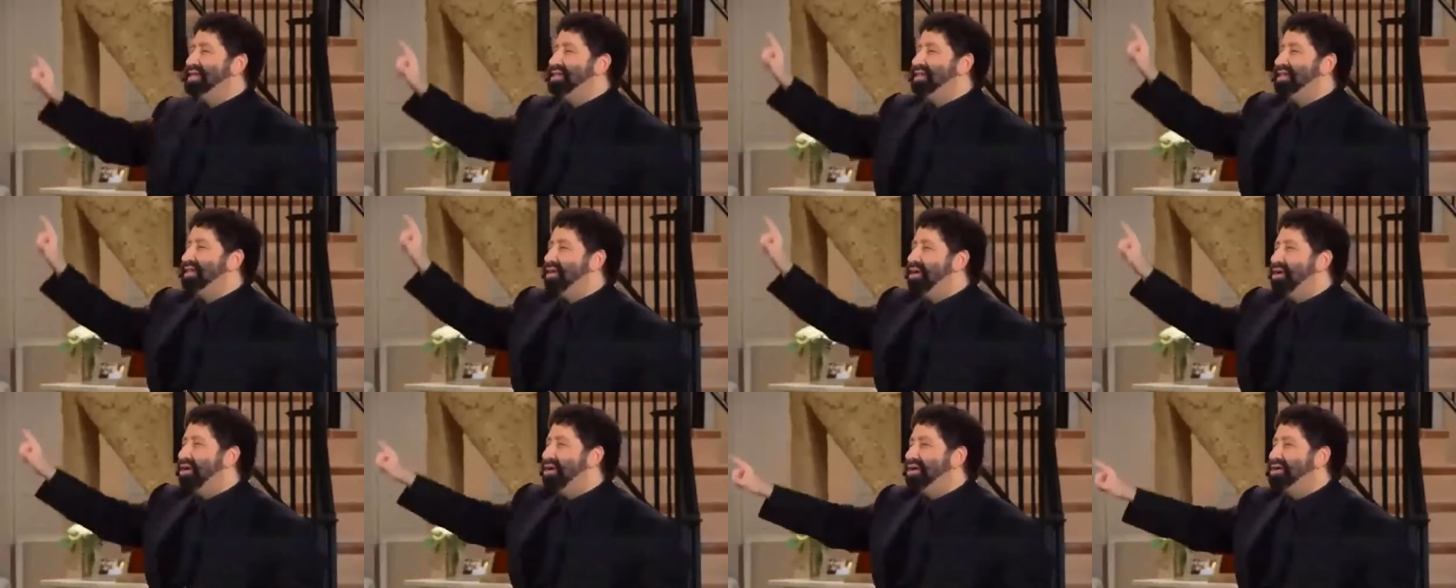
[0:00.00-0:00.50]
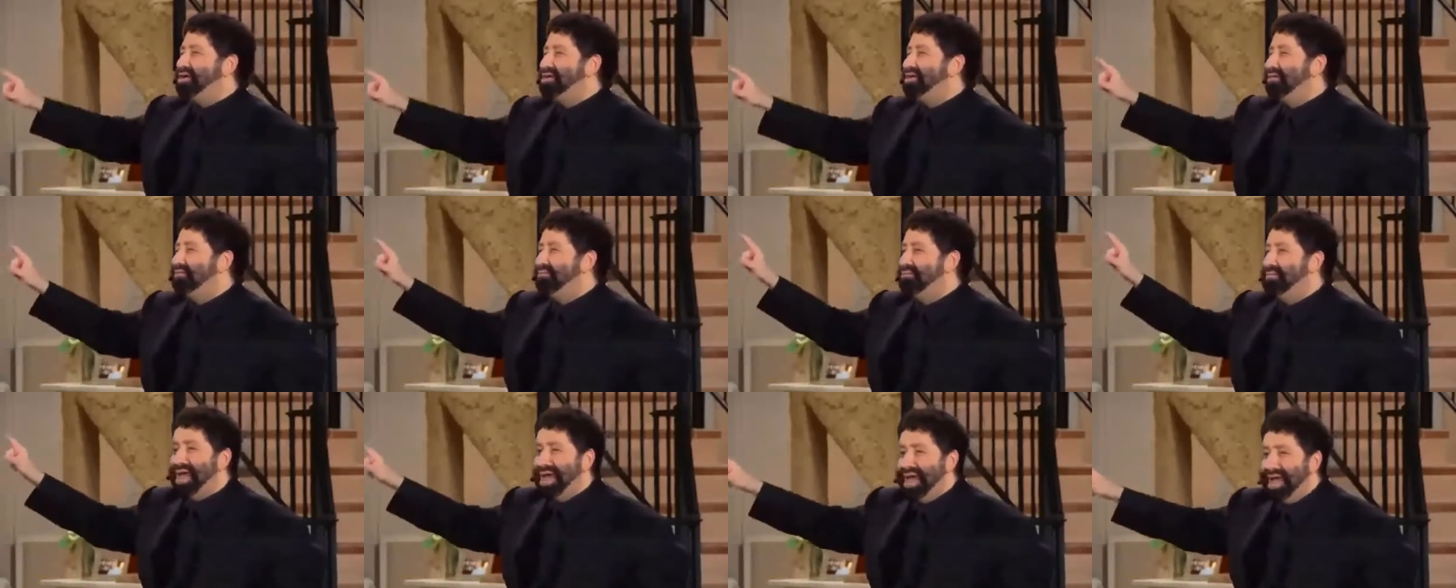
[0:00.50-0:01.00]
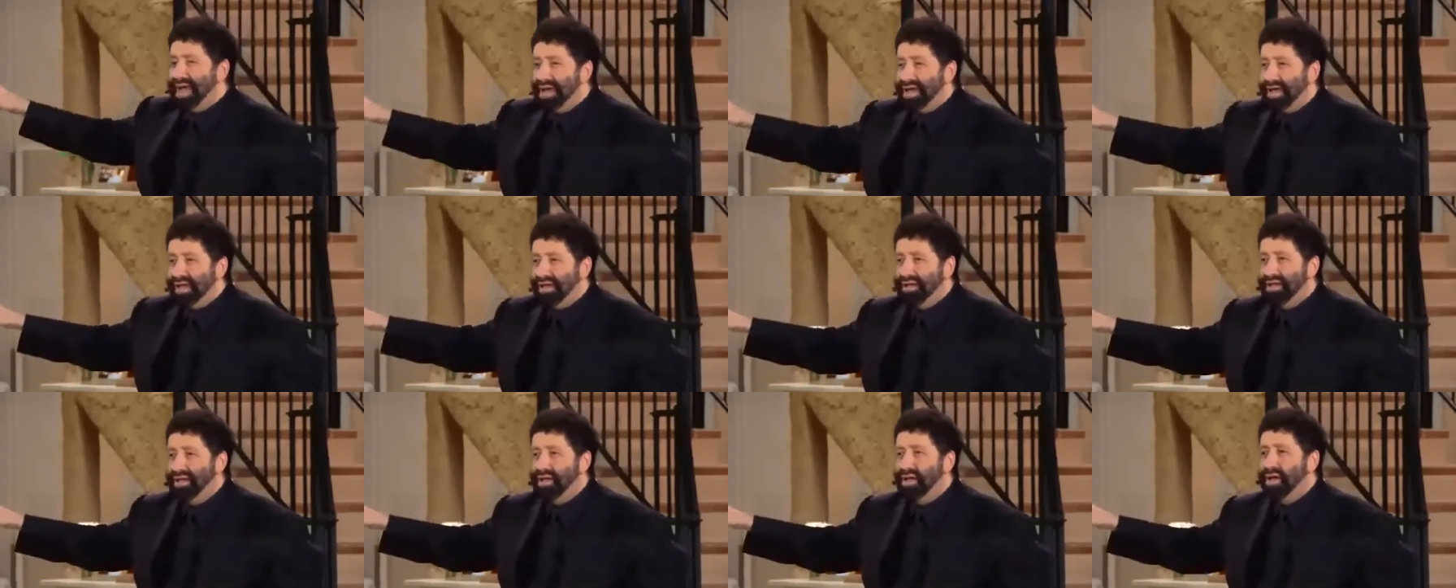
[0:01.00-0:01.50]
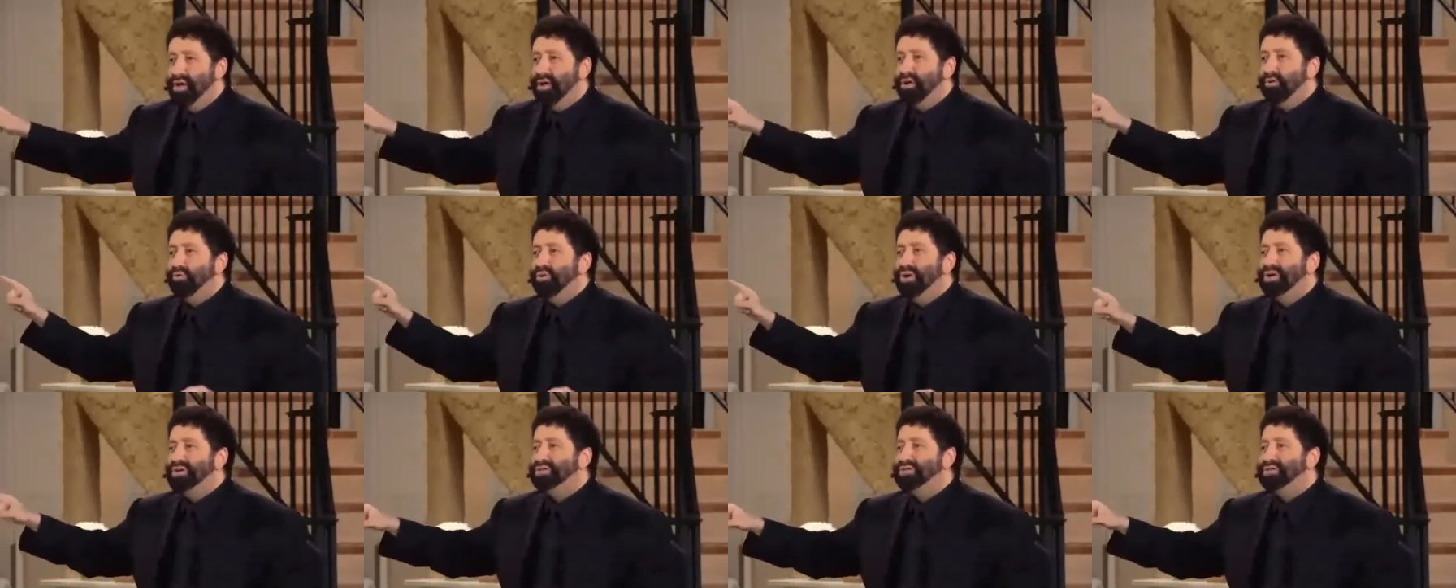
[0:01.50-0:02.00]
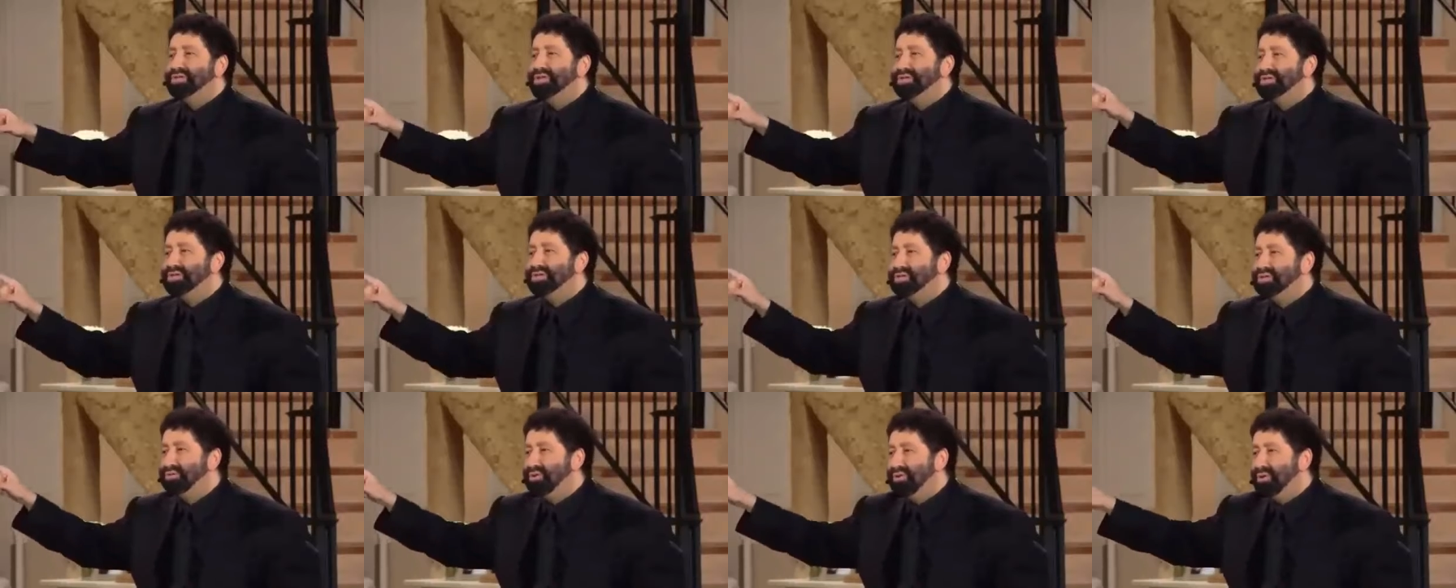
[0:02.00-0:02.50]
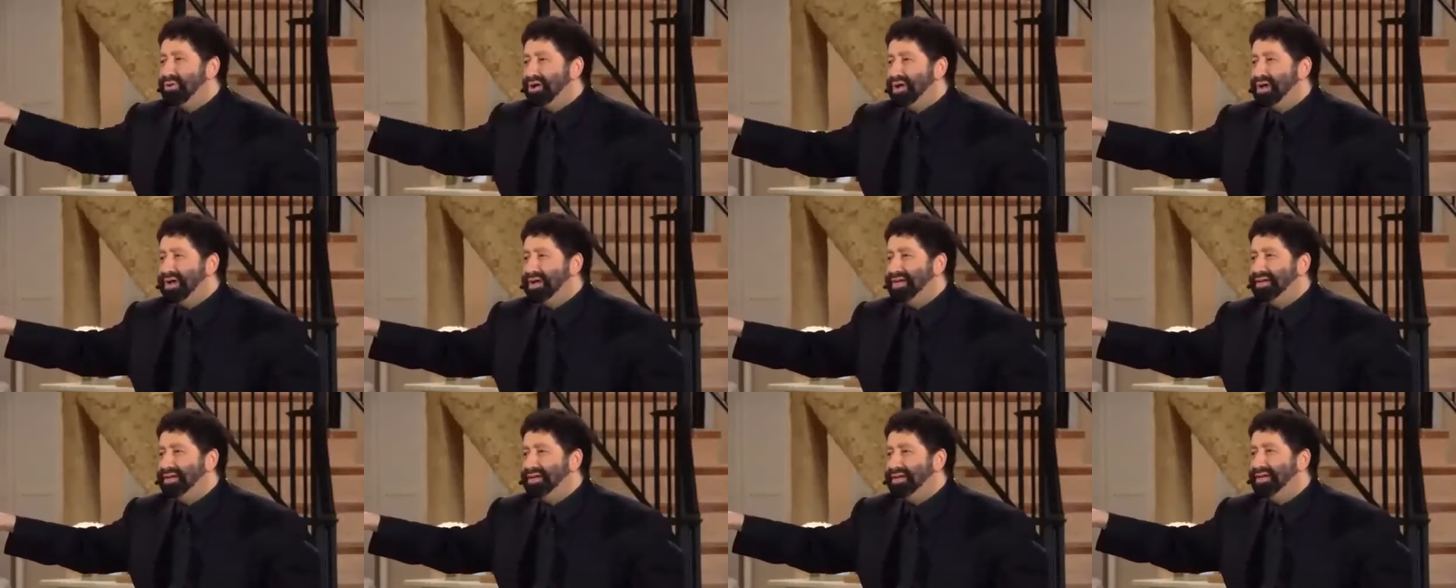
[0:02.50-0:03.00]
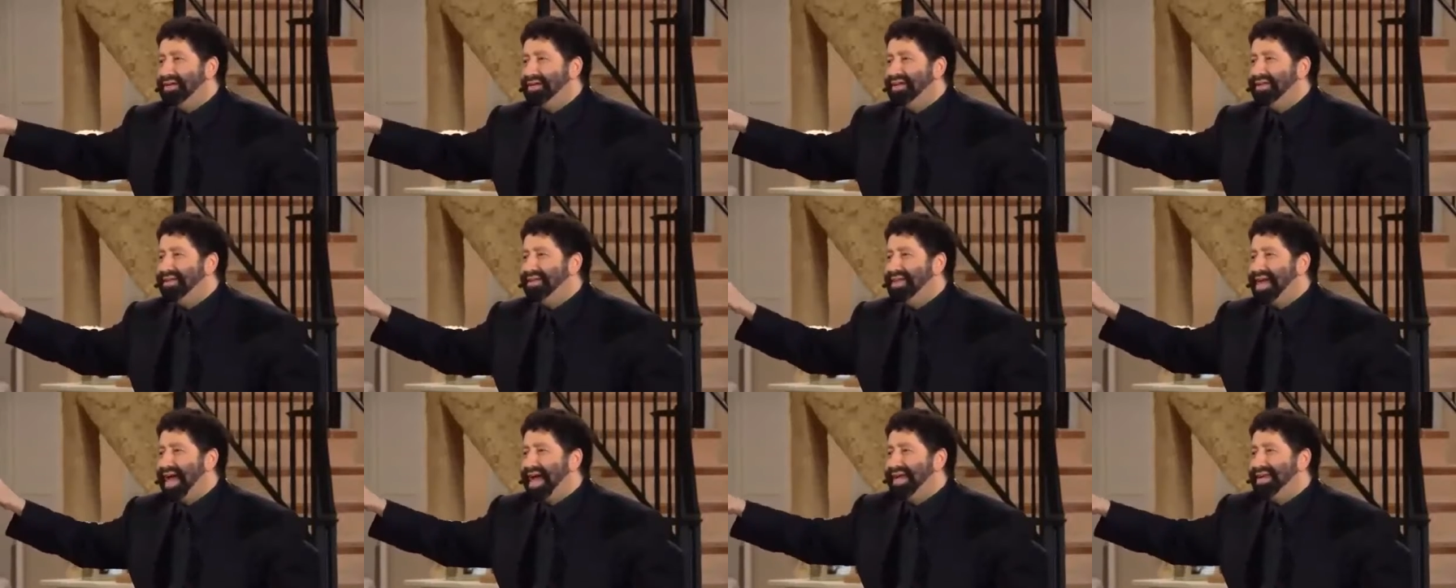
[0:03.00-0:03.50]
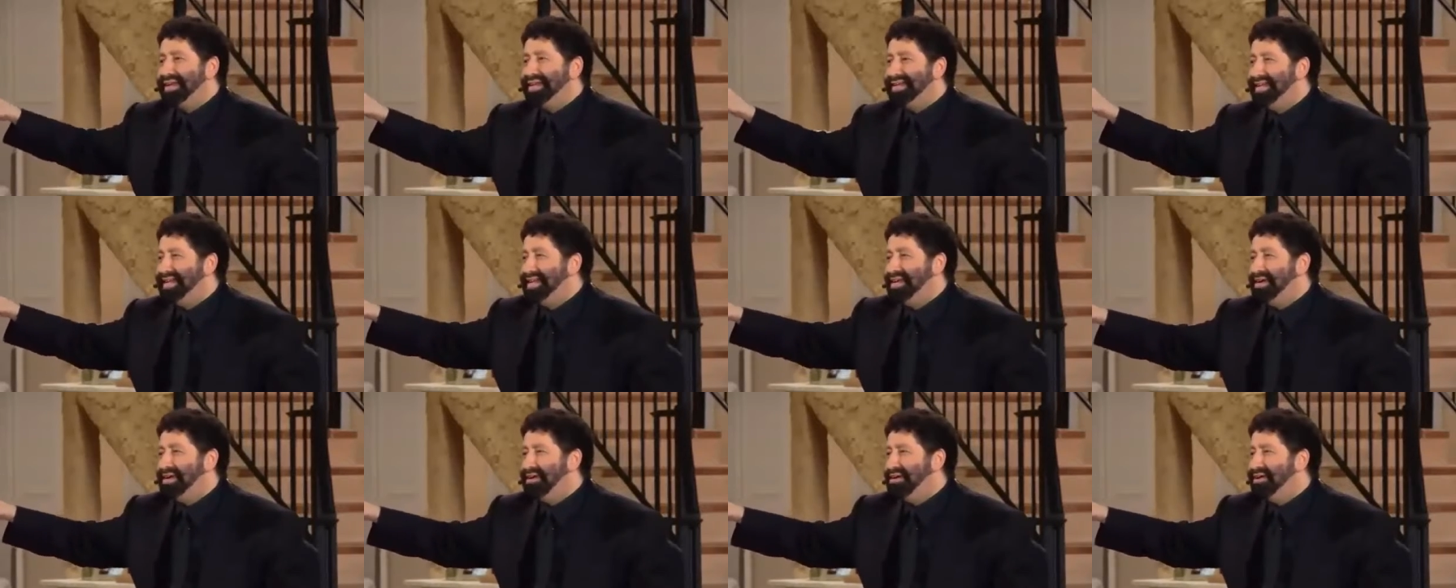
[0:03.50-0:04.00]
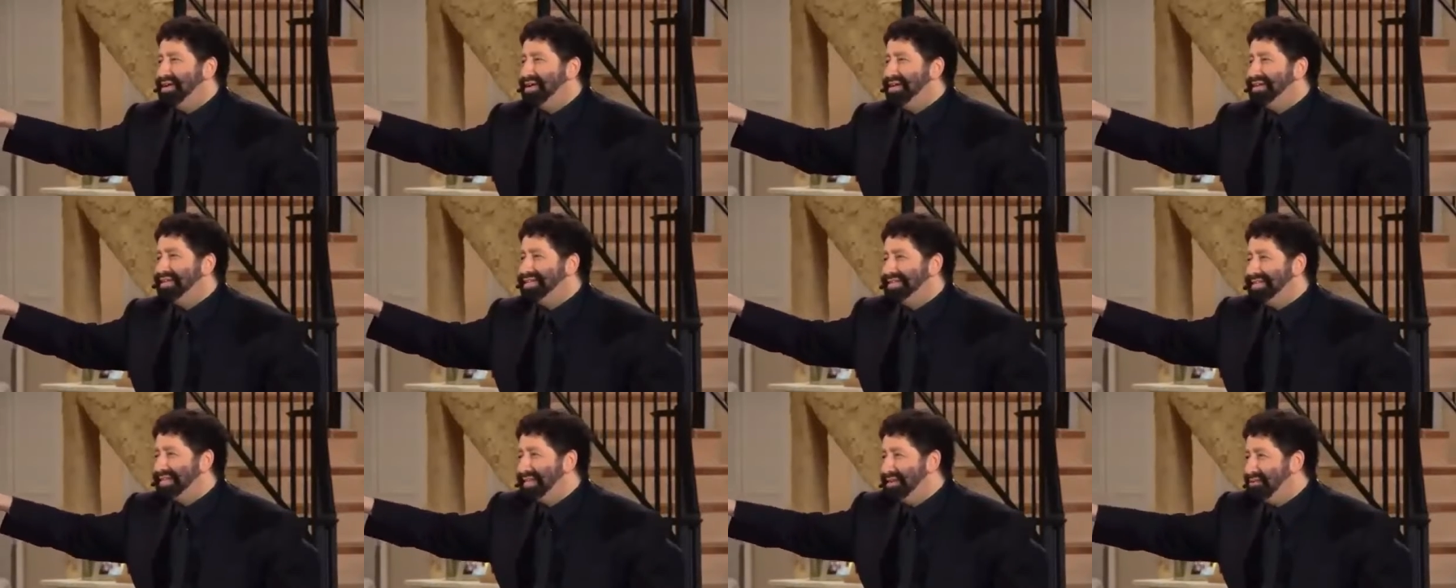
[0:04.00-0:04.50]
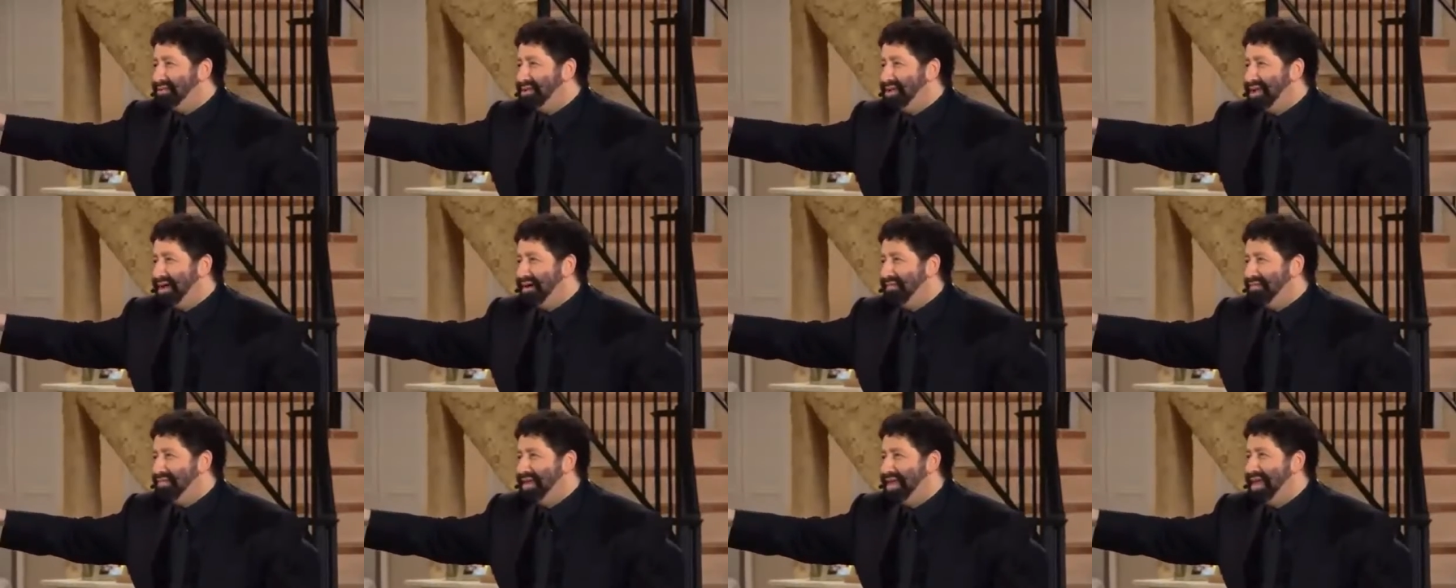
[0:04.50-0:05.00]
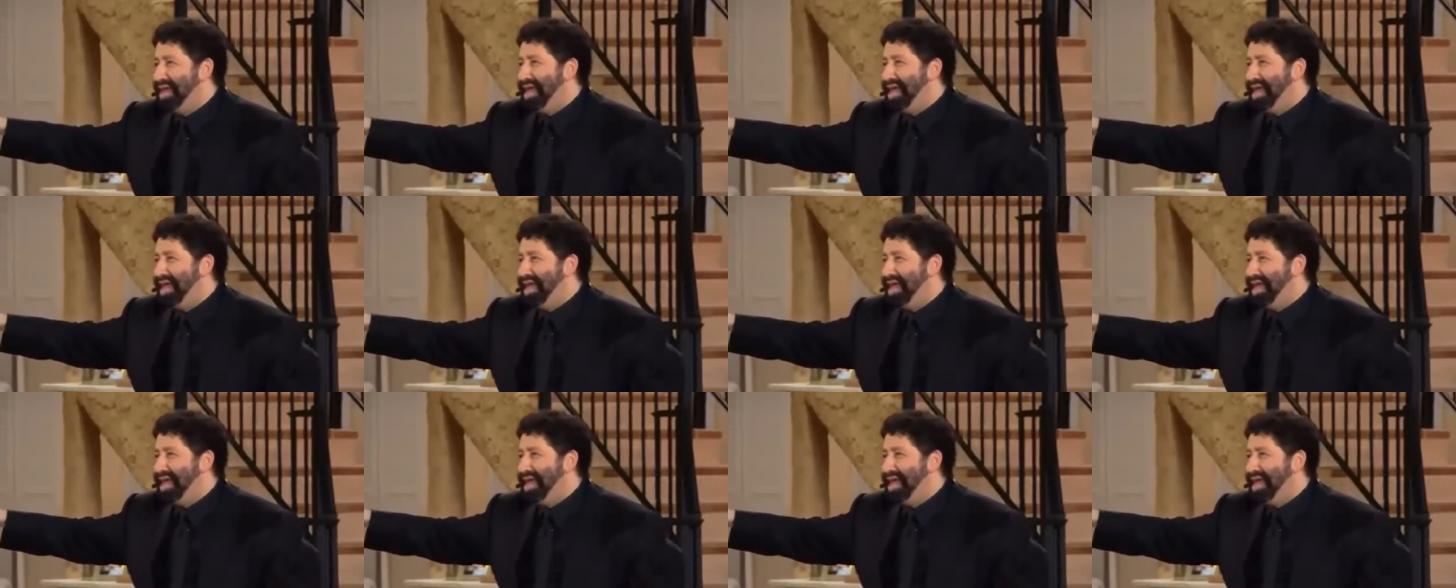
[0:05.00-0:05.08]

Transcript: the Arch of Baal was destroyed that year in Syria.